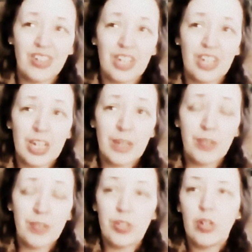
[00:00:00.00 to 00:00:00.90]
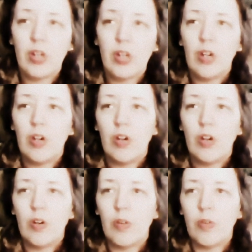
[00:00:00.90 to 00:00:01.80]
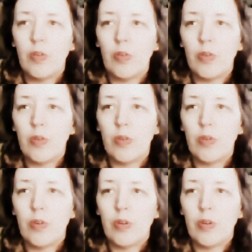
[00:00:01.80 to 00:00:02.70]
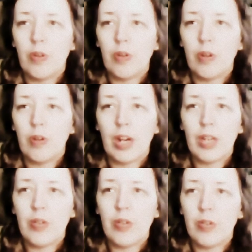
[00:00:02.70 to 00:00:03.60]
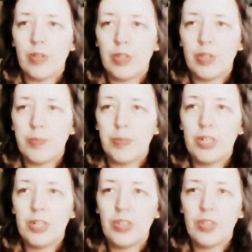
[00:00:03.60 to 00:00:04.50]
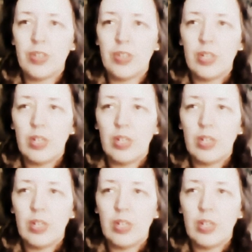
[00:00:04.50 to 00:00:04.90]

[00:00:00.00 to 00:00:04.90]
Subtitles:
leaves? Or I could spritz